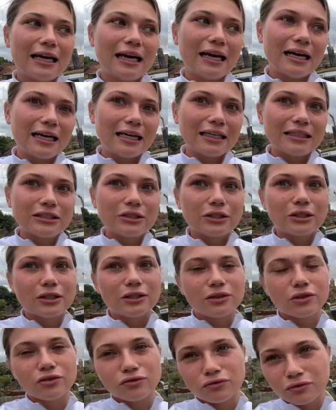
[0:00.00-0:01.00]
And
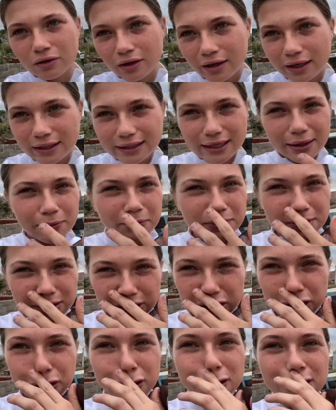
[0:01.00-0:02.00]
the ride, it was a
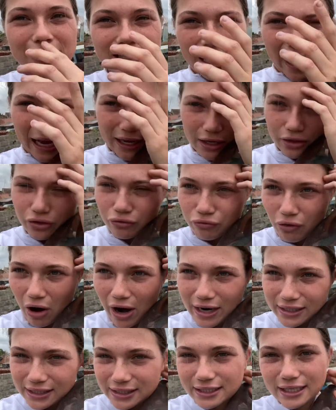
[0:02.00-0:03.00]
sack the
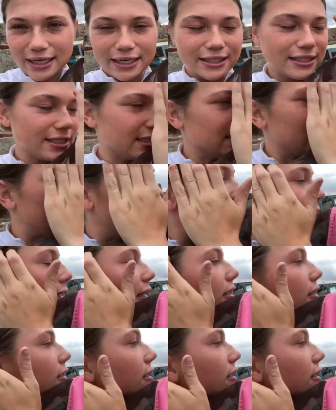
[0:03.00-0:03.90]
rider day today.